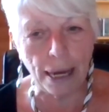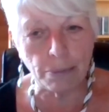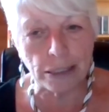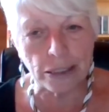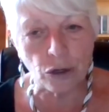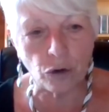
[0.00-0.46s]

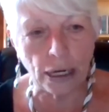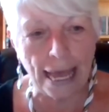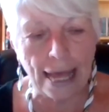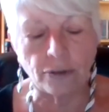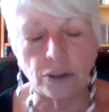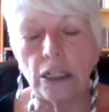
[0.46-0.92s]
payments on
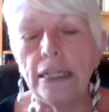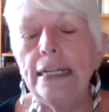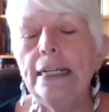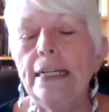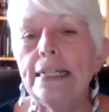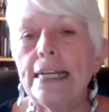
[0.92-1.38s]
account.
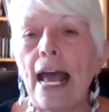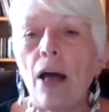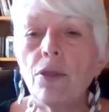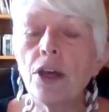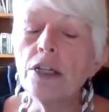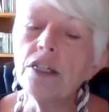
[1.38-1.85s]

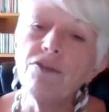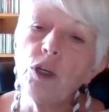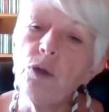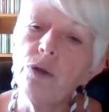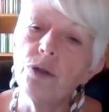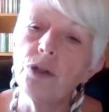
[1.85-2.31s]
Now, those of
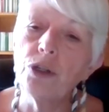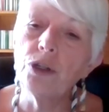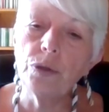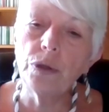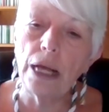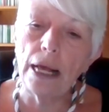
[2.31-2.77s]
you who
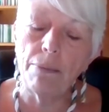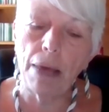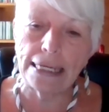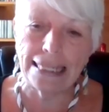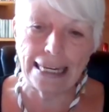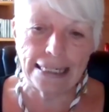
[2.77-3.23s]
do
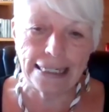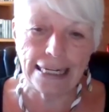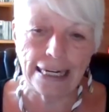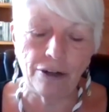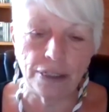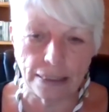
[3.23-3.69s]
SAT